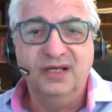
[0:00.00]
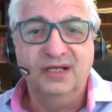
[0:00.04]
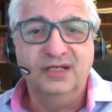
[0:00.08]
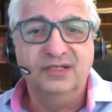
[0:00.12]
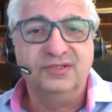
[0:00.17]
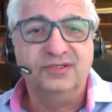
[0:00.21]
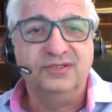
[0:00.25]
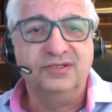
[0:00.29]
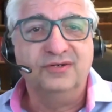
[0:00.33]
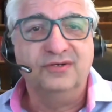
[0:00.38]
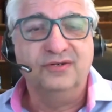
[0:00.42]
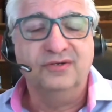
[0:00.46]

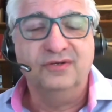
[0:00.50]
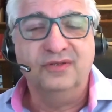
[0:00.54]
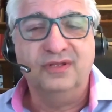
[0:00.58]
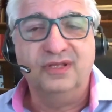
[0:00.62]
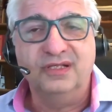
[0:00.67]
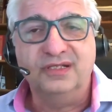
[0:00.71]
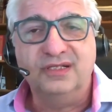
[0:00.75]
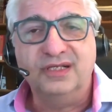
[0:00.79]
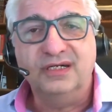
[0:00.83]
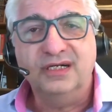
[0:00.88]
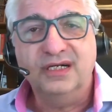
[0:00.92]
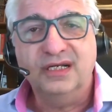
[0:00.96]
So the
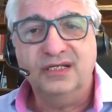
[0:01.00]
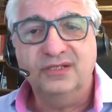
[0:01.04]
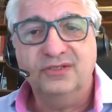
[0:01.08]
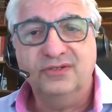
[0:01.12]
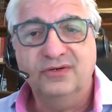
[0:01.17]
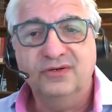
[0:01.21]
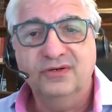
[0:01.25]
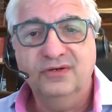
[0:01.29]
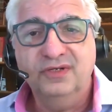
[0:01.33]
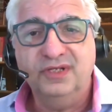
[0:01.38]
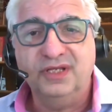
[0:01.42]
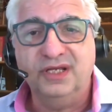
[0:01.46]
target
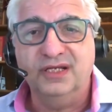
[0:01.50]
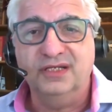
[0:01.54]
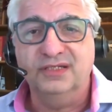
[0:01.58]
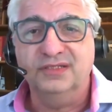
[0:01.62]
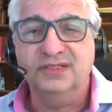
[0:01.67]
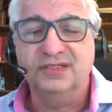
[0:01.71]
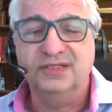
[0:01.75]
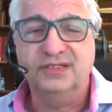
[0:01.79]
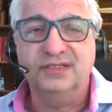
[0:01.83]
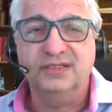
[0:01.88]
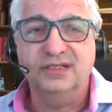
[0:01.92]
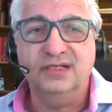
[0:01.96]

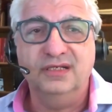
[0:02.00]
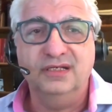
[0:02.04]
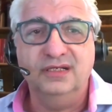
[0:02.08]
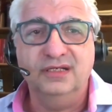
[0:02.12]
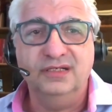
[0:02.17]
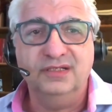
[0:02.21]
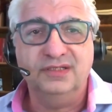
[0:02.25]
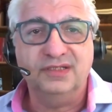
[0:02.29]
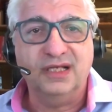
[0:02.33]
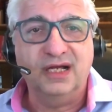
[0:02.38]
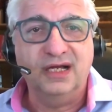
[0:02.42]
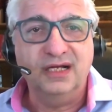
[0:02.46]
audience
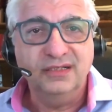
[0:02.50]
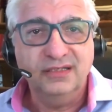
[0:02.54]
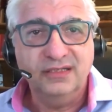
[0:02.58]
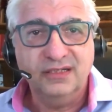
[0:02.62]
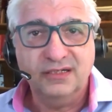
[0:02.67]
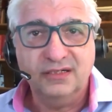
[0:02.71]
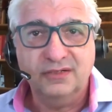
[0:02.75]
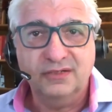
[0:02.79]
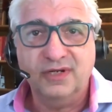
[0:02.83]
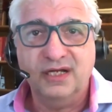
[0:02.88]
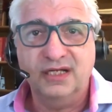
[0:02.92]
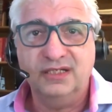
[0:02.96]
is
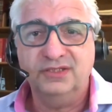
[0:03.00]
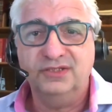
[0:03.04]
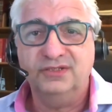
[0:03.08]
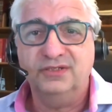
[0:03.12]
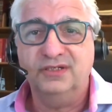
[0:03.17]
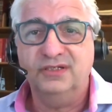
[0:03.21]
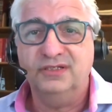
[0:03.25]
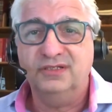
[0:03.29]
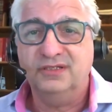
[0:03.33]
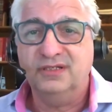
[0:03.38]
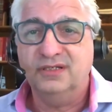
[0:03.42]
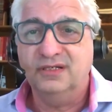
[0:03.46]

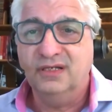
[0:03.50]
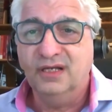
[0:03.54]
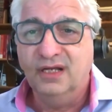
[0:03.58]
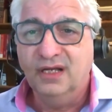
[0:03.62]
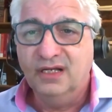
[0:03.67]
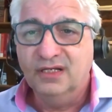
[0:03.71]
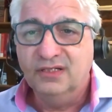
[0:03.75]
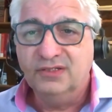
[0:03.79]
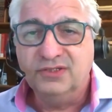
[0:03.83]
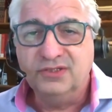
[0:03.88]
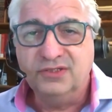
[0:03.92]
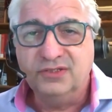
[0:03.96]
undergraduate
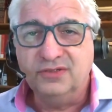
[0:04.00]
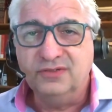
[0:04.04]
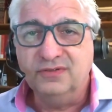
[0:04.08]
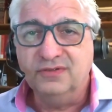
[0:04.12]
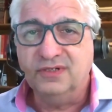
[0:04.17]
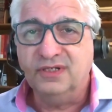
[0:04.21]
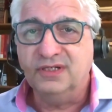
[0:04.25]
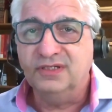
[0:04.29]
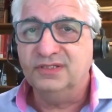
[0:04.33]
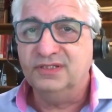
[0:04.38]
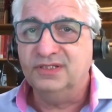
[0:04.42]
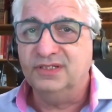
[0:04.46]

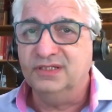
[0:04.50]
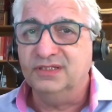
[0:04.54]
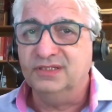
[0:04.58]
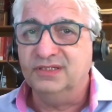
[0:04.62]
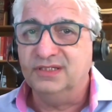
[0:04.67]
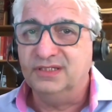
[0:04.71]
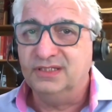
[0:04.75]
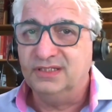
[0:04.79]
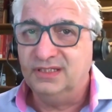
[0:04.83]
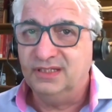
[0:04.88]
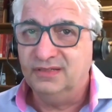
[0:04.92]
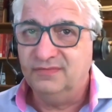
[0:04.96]
students in
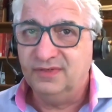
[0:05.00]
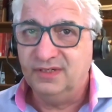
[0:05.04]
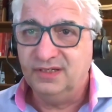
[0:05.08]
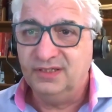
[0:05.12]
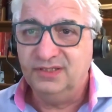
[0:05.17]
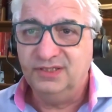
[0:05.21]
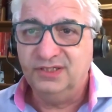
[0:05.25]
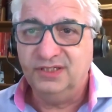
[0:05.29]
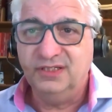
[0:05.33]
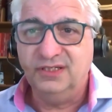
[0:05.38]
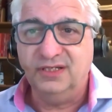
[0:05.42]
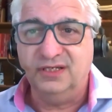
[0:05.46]
civil
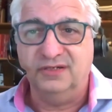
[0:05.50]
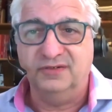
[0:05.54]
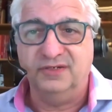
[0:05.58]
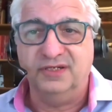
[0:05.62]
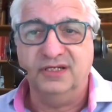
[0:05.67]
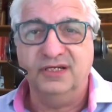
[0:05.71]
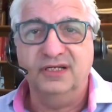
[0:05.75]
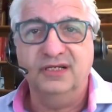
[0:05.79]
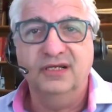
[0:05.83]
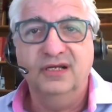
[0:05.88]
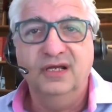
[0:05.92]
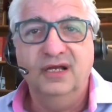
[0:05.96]

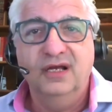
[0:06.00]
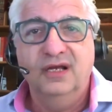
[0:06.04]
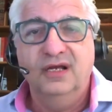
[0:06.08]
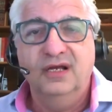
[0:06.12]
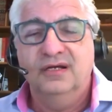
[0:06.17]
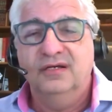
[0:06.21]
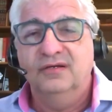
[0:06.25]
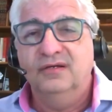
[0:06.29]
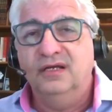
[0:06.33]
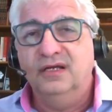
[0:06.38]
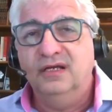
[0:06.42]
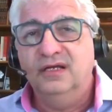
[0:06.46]
engineering,
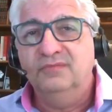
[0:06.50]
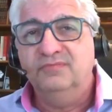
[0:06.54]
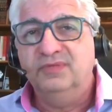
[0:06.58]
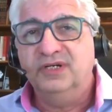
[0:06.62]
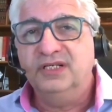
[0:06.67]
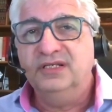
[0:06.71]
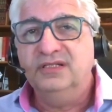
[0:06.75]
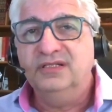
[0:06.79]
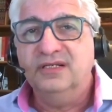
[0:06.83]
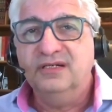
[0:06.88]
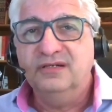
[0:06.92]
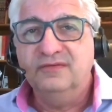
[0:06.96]
but
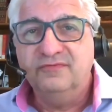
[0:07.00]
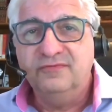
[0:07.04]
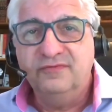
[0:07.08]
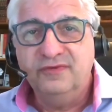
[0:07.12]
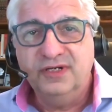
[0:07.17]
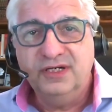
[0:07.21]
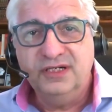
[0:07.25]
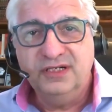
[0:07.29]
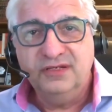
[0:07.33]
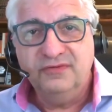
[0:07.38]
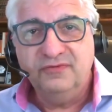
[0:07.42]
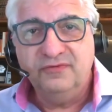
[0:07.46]
in their
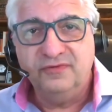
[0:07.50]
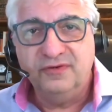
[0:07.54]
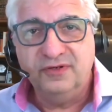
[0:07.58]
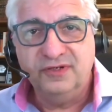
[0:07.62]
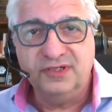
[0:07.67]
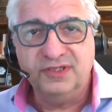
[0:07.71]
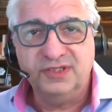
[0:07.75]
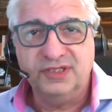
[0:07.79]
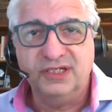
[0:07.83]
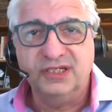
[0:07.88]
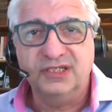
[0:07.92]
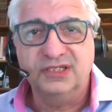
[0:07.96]
very
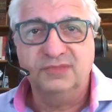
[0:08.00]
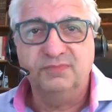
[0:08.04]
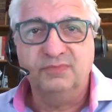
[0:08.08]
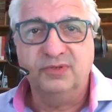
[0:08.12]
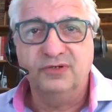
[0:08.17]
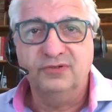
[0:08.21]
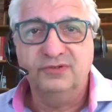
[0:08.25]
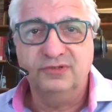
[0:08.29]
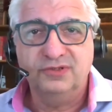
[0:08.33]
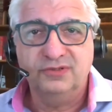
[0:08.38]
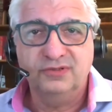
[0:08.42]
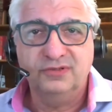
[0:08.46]
first
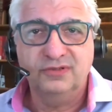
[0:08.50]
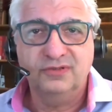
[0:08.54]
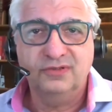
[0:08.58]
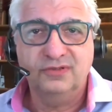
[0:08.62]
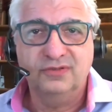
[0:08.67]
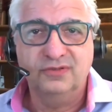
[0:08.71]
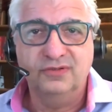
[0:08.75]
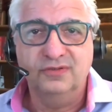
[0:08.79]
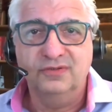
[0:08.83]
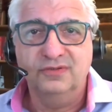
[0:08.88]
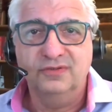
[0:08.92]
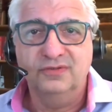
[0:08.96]
exposure
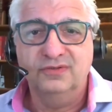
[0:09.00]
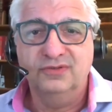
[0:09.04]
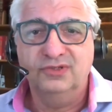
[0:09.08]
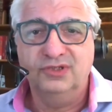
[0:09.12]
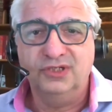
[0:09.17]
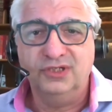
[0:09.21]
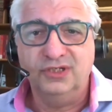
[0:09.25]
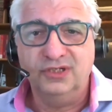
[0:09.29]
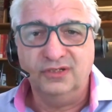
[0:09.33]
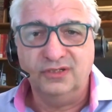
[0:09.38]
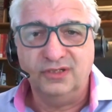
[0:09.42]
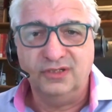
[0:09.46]
to
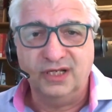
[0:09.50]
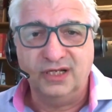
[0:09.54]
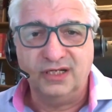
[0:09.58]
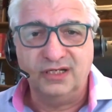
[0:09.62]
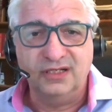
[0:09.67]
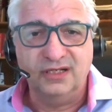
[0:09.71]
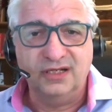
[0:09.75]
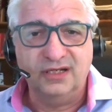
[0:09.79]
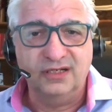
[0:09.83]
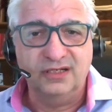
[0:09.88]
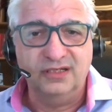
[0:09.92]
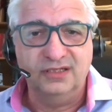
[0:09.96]

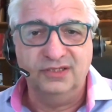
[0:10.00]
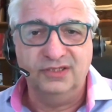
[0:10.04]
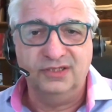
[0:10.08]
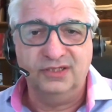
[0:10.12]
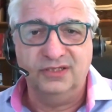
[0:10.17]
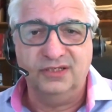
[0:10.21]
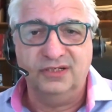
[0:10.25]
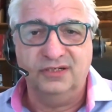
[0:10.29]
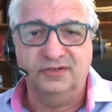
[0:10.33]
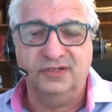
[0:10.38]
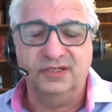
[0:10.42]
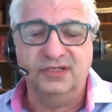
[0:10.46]
geotechnical
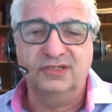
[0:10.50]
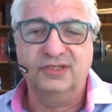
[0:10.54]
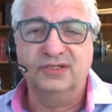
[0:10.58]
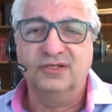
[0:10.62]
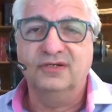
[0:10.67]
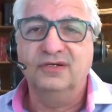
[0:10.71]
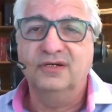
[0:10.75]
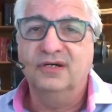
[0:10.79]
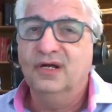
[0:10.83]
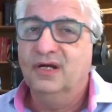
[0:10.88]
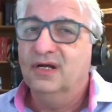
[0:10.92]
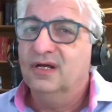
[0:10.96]
engineering.
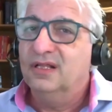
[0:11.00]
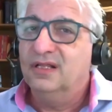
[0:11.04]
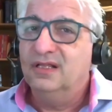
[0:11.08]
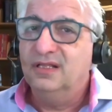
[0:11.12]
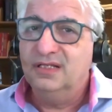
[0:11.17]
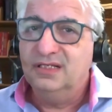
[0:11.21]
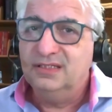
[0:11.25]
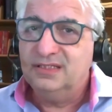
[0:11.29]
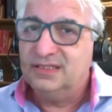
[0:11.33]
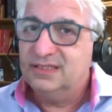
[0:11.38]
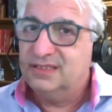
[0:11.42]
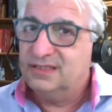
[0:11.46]
So
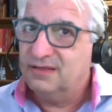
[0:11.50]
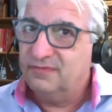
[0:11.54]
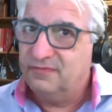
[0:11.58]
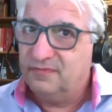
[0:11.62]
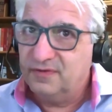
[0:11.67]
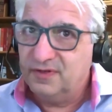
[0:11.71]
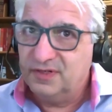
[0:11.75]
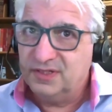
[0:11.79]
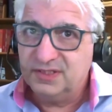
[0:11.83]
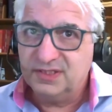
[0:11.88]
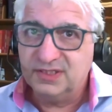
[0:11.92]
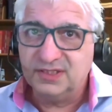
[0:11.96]
this is the
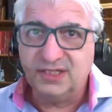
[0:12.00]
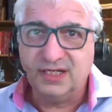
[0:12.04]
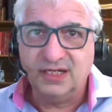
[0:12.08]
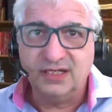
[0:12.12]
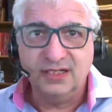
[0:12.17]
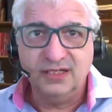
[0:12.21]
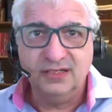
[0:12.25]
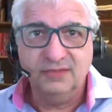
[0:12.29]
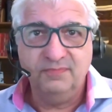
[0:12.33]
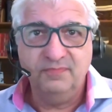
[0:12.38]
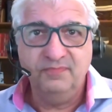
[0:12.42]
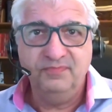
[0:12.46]
first
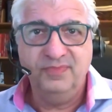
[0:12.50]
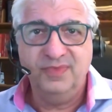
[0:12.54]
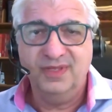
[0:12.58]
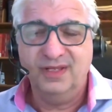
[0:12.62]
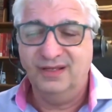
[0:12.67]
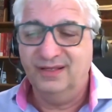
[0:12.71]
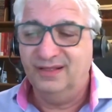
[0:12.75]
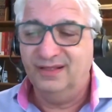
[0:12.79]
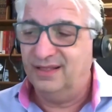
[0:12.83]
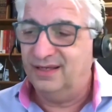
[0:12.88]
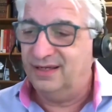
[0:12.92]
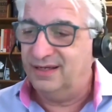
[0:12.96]
time
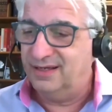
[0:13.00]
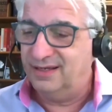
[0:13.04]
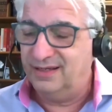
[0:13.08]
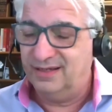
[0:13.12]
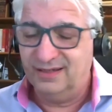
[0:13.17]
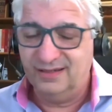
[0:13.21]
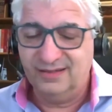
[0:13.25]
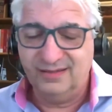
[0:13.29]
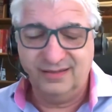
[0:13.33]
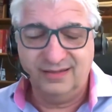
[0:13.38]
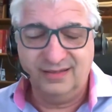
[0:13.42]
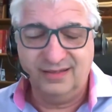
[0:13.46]

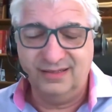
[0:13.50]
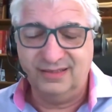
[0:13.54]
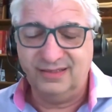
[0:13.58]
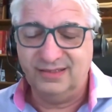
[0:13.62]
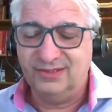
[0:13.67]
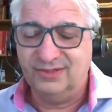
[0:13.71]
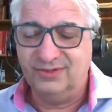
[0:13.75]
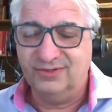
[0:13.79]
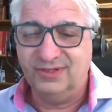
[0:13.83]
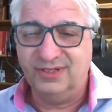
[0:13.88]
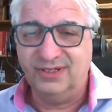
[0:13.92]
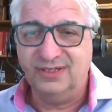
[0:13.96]
that the
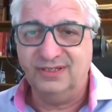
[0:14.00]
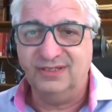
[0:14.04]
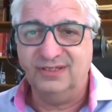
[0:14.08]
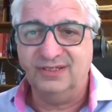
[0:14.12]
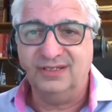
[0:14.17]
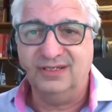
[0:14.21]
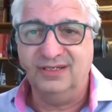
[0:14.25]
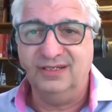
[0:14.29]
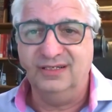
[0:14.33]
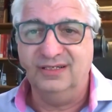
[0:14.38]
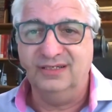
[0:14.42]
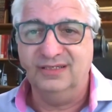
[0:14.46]
student
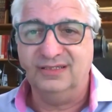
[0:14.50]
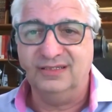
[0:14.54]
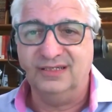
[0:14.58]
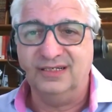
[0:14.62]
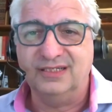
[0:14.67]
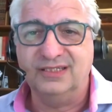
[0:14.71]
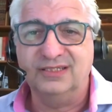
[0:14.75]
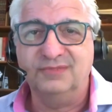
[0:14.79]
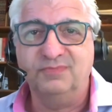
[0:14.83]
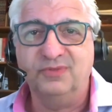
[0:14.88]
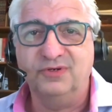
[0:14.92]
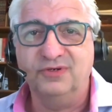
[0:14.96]
is
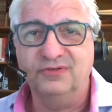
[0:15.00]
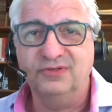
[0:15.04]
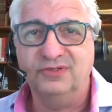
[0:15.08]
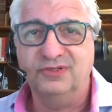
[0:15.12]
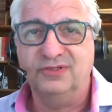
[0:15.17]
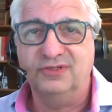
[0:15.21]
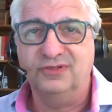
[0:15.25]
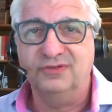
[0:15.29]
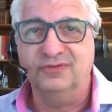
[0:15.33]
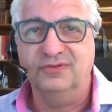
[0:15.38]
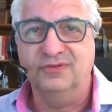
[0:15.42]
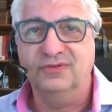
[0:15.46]

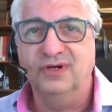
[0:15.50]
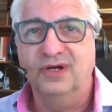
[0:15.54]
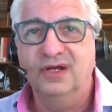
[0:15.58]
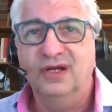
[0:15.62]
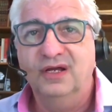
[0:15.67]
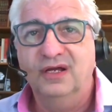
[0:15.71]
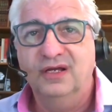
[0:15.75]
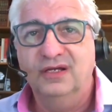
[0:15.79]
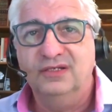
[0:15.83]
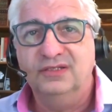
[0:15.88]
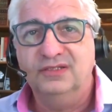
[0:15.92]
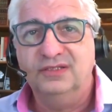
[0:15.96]
exposed to
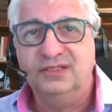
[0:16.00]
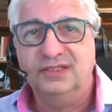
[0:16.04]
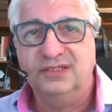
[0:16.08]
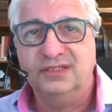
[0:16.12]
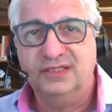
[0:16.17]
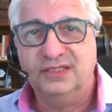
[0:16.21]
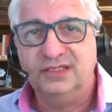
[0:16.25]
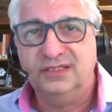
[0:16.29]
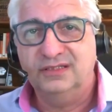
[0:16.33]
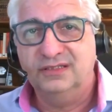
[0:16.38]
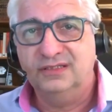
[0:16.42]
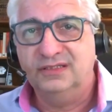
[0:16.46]

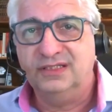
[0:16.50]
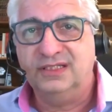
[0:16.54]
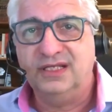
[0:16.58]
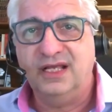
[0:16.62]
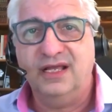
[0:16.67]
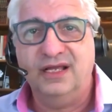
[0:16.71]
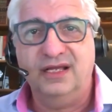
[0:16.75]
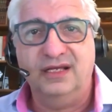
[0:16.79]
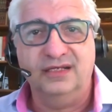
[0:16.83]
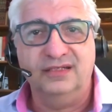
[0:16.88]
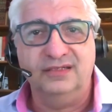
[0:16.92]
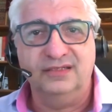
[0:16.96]

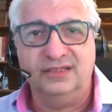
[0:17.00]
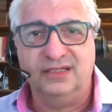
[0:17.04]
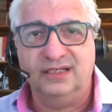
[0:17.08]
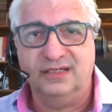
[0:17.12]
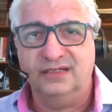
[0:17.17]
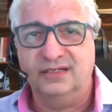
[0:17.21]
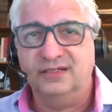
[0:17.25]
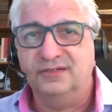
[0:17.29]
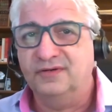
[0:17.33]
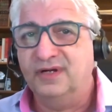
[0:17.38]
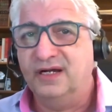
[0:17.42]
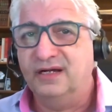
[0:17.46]
sands
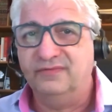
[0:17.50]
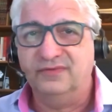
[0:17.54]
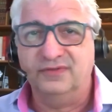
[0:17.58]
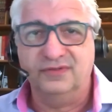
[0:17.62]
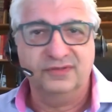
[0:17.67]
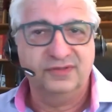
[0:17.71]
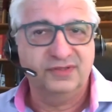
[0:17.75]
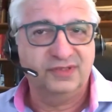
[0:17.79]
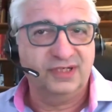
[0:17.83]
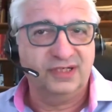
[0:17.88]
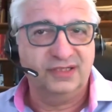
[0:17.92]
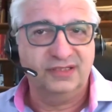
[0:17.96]
and
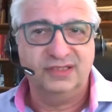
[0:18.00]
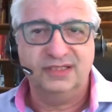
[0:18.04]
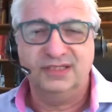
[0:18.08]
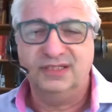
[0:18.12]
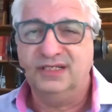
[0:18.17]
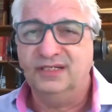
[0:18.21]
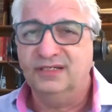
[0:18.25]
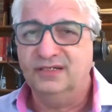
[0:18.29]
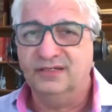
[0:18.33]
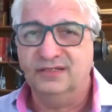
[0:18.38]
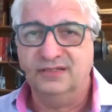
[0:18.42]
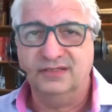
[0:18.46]
gravels and
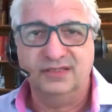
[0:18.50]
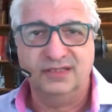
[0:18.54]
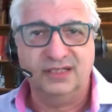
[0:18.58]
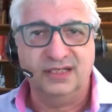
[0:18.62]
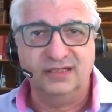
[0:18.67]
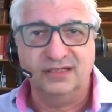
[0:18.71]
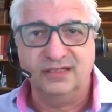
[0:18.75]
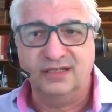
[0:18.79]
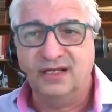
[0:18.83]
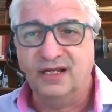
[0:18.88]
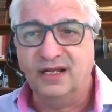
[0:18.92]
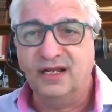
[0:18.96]
silts
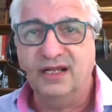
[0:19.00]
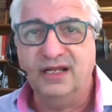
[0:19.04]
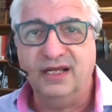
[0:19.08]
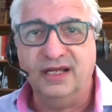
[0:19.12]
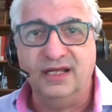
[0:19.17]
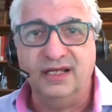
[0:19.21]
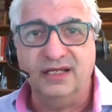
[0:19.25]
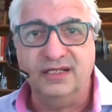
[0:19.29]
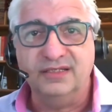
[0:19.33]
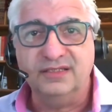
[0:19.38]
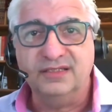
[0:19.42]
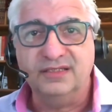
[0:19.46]
and
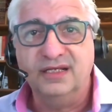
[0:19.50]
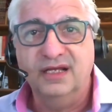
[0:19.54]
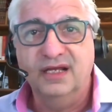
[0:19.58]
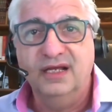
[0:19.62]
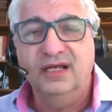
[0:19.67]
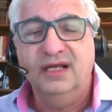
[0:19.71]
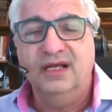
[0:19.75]
clays.